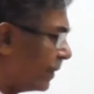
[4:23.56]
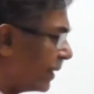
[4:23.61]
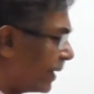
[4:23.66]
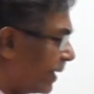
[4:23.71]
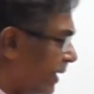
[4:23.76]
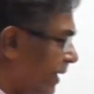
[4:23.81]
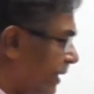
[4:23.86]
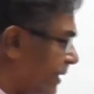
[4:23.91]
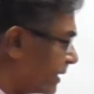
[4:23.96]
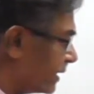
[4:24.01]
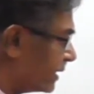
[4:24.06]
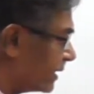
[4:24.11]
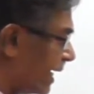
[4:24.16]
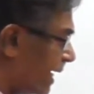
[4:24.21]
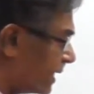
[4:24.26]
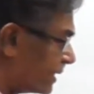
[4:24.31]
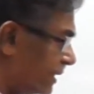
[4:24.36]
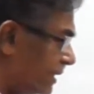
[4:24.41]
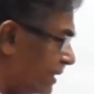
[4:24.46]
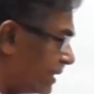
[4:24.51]
mechanics is
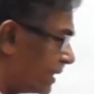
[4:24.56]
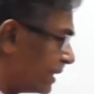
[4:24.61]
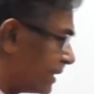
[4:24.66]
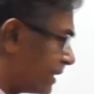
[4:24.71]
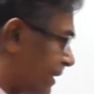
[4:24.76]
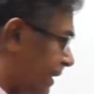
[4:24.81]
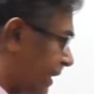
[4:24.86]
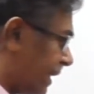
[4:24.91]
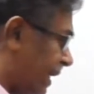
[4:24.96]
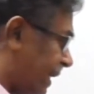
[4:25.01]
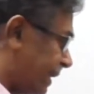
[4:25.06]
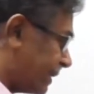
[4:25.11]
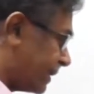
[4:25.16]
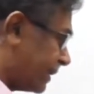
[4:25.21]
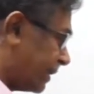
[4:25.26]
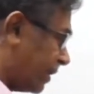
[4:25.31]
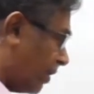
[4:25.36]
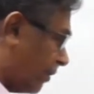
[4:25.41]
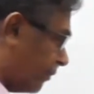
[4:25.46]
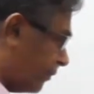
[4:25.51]
as interesting as
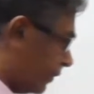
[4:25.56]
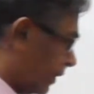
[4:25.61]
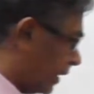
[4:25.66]
of